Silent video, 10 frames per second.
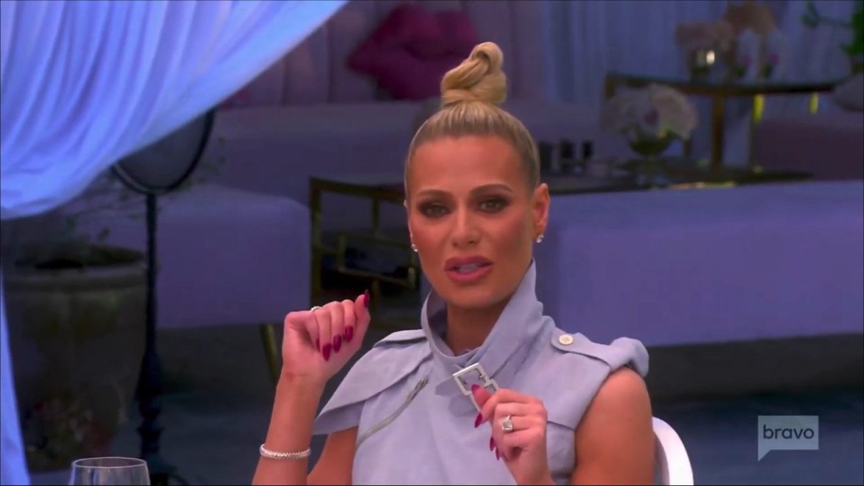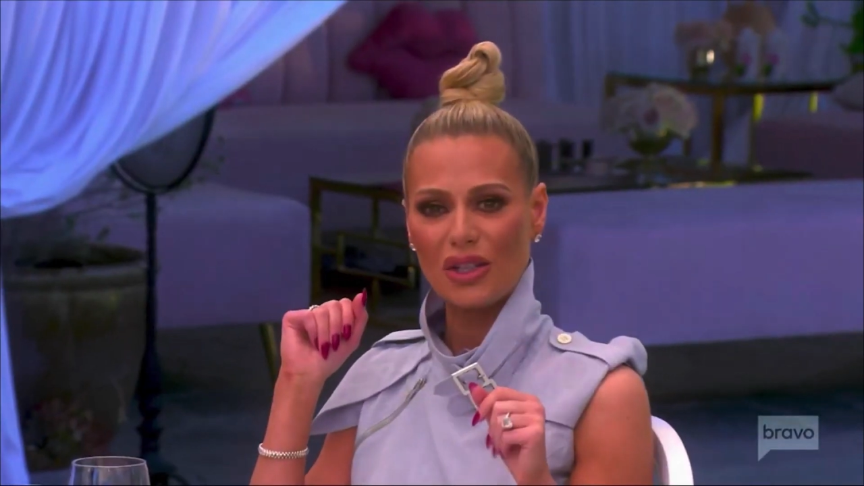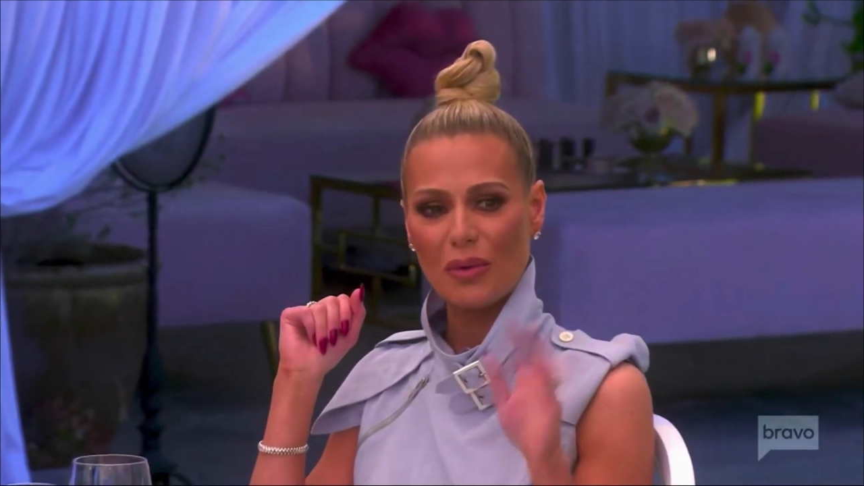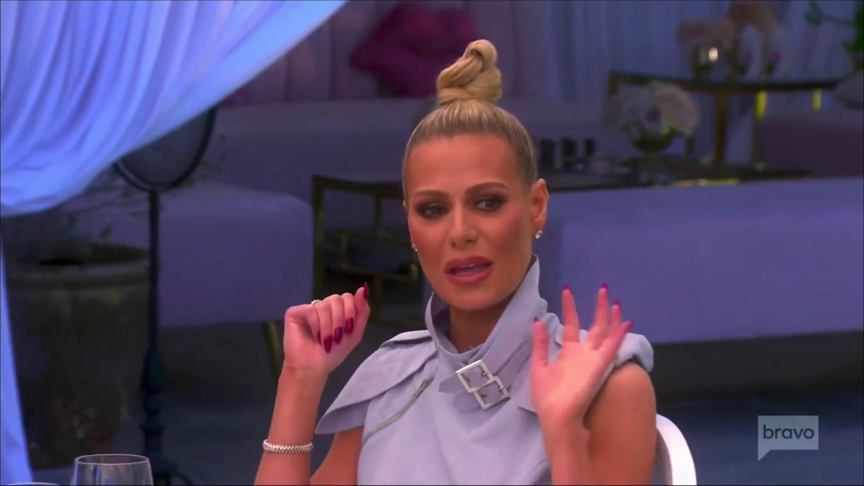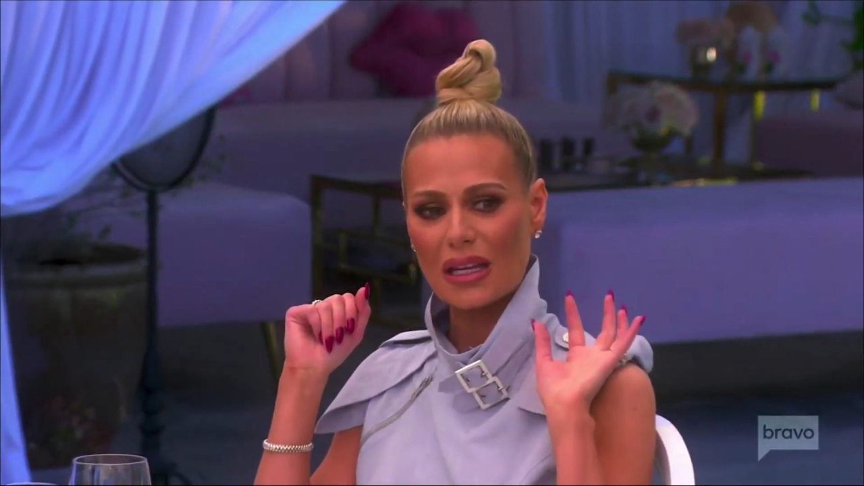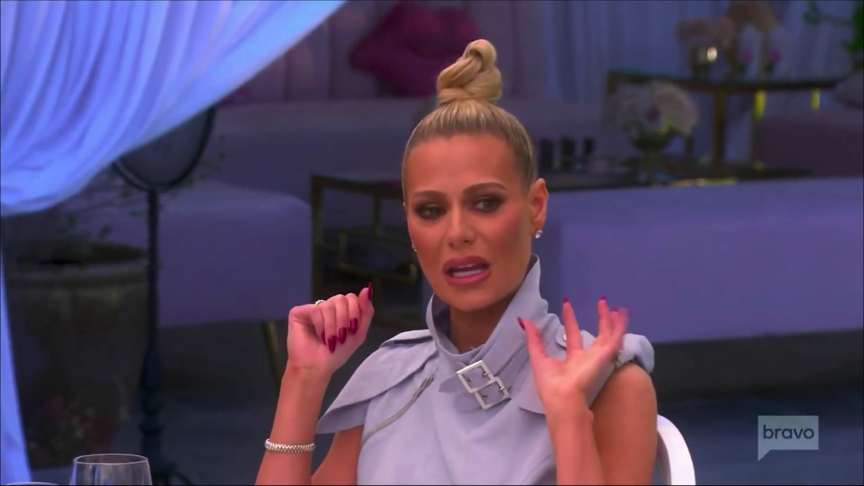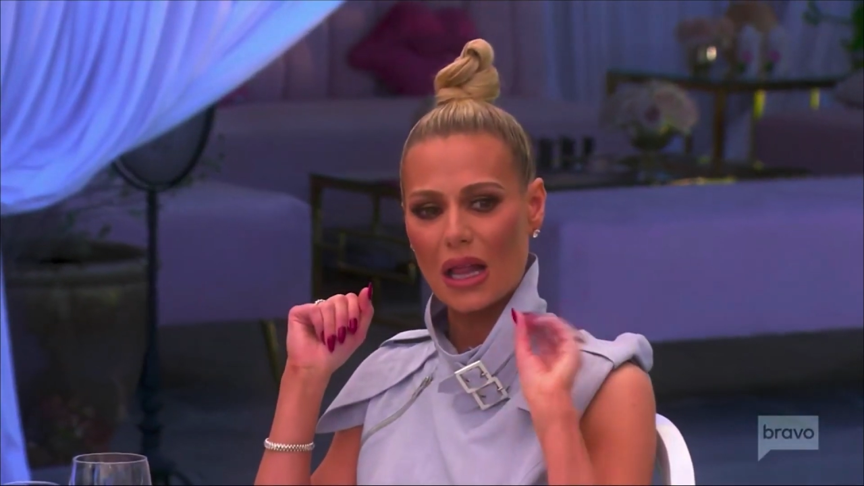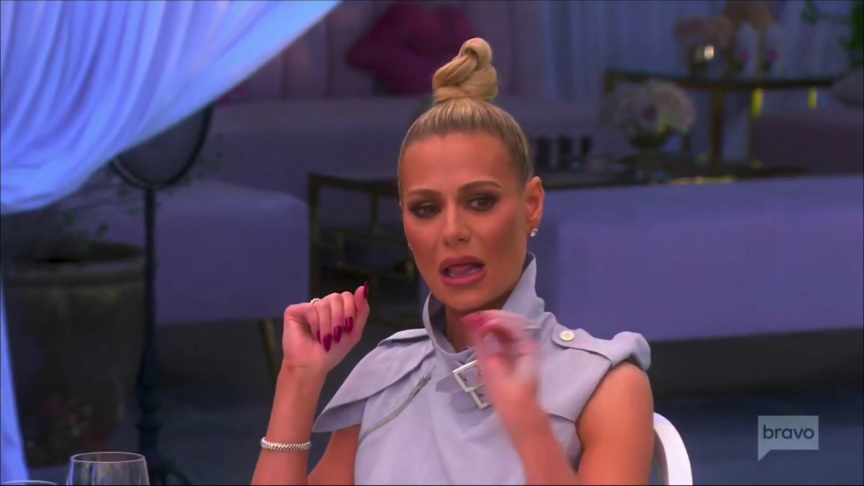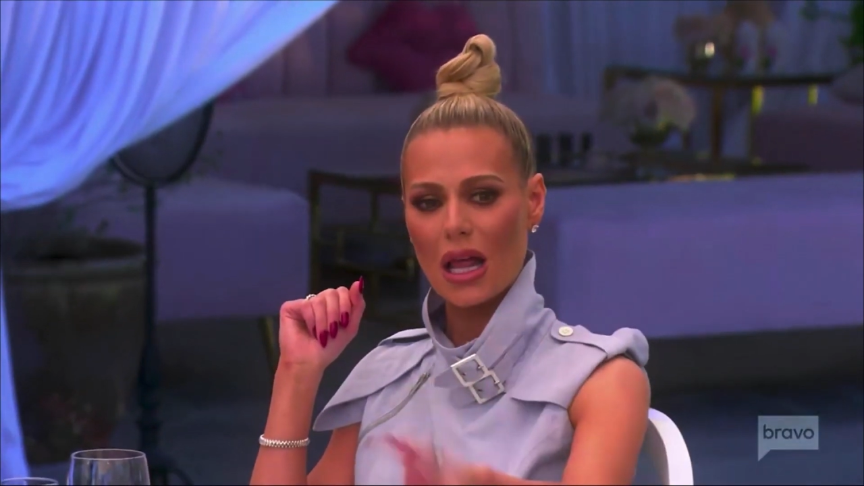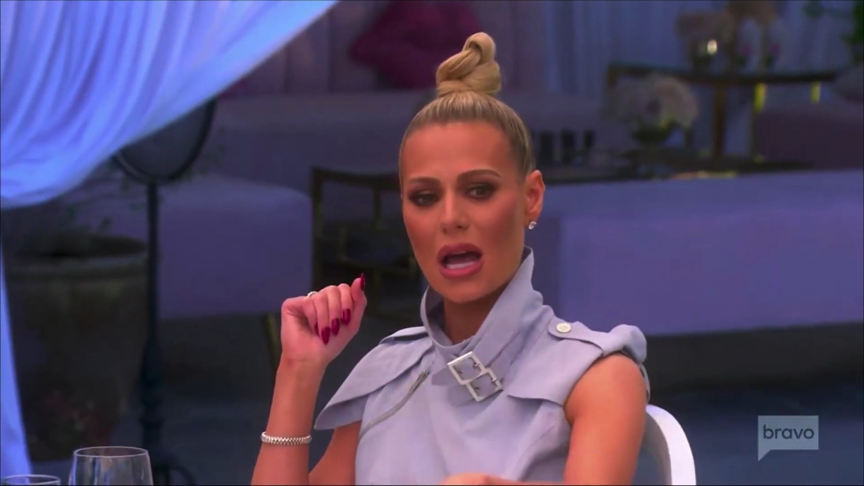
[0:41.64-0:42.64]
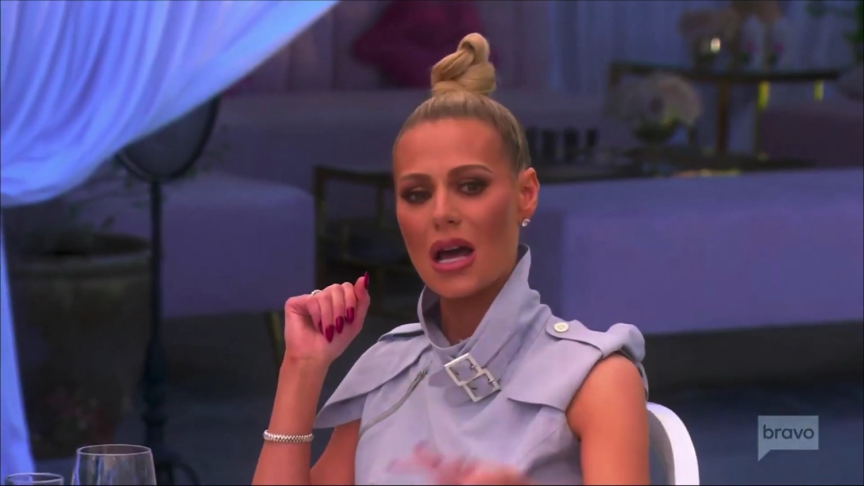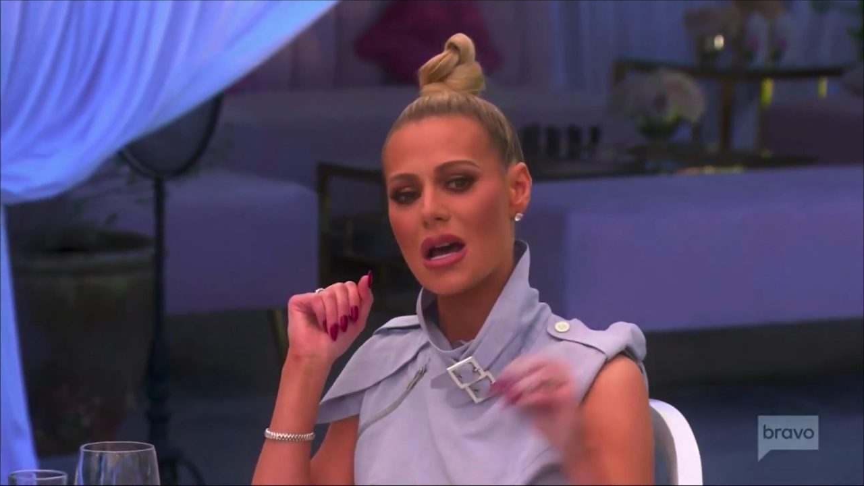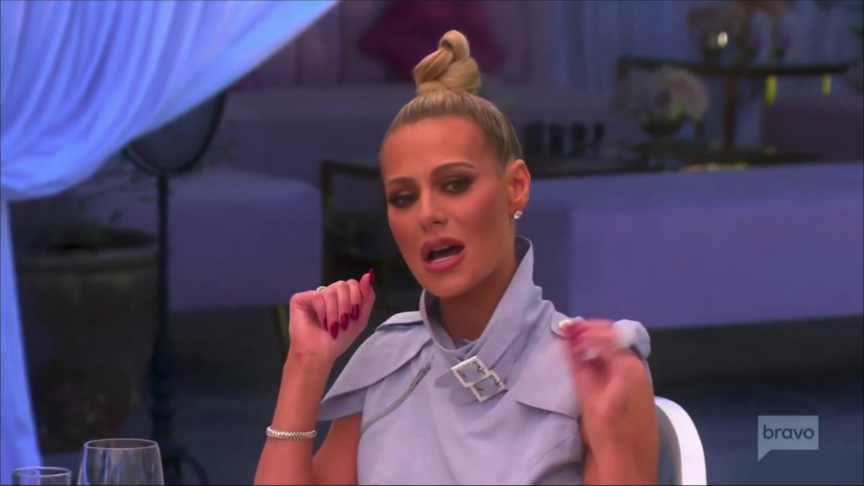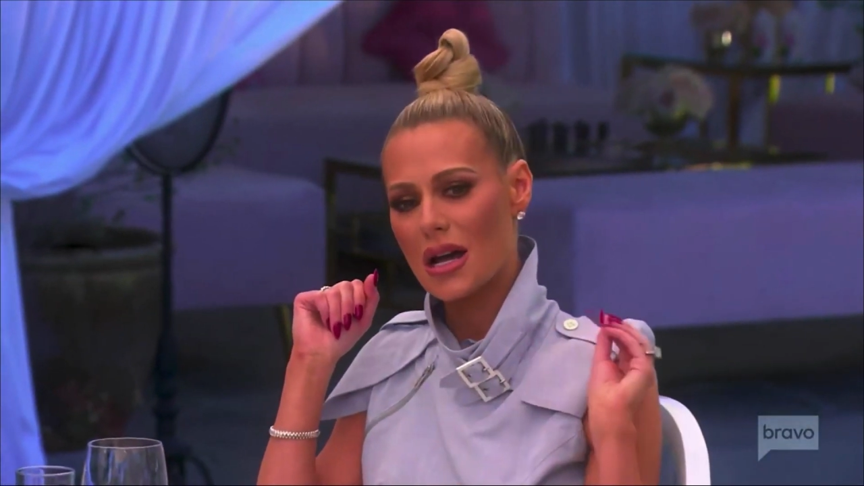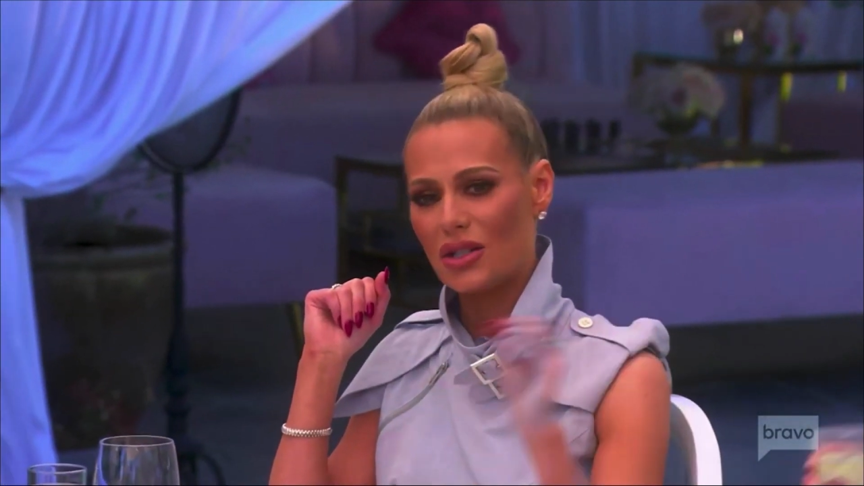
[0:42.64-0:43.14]
you've been making a
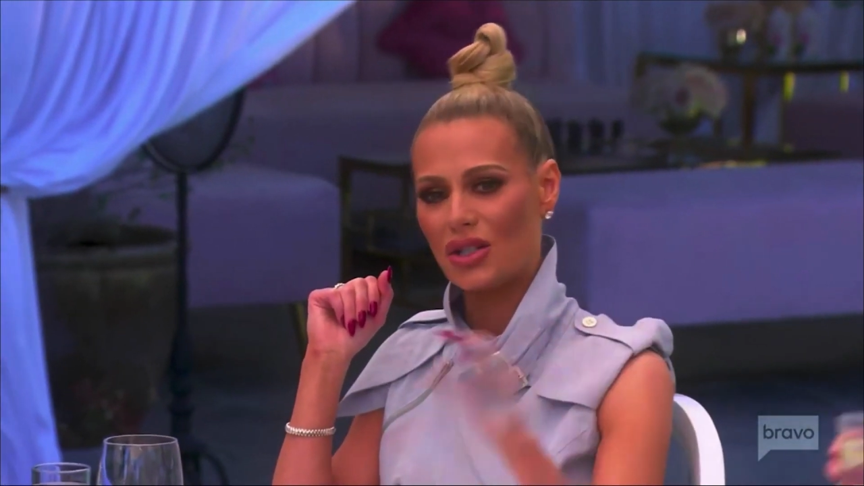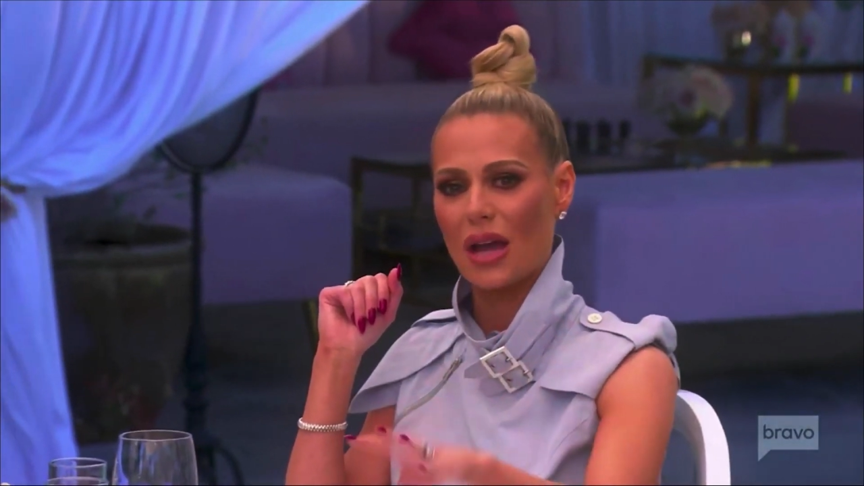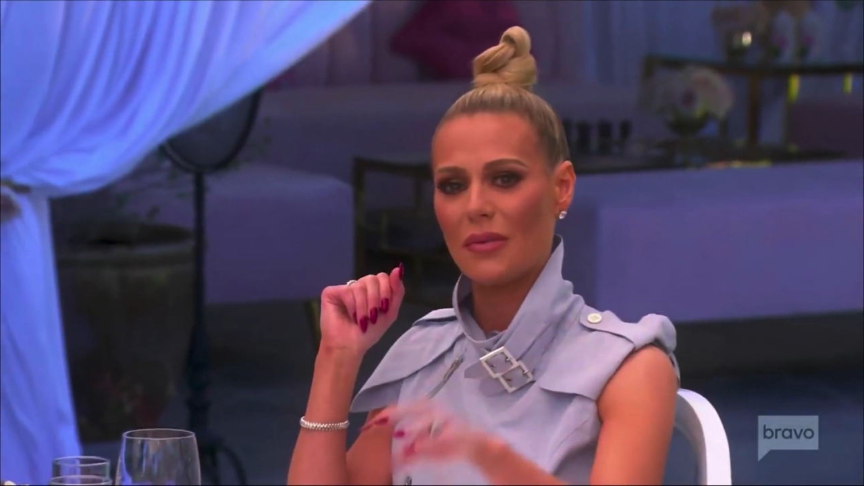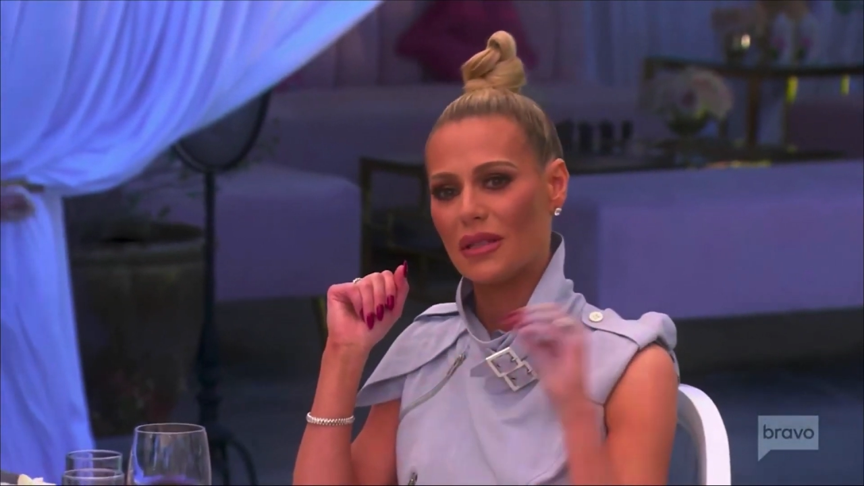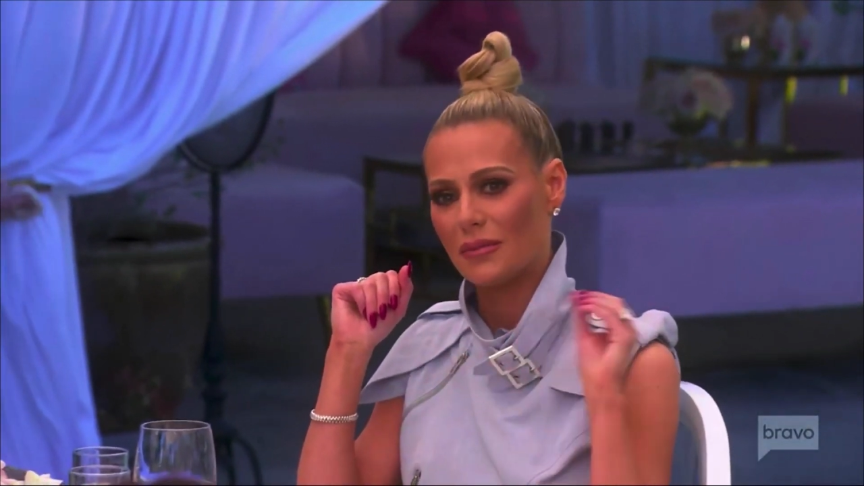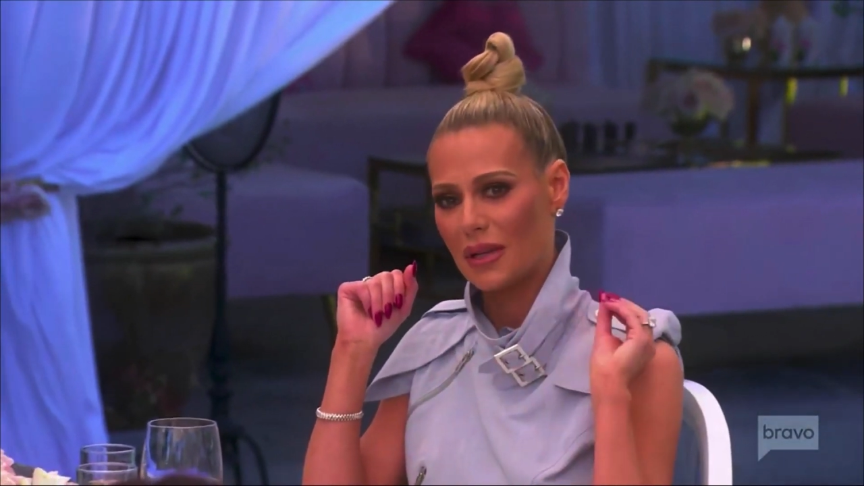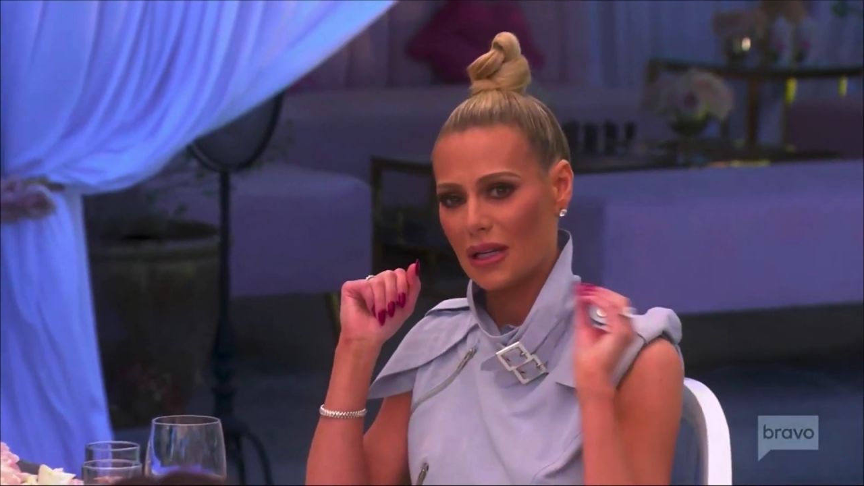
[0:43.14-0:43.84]
lot of jabs at me.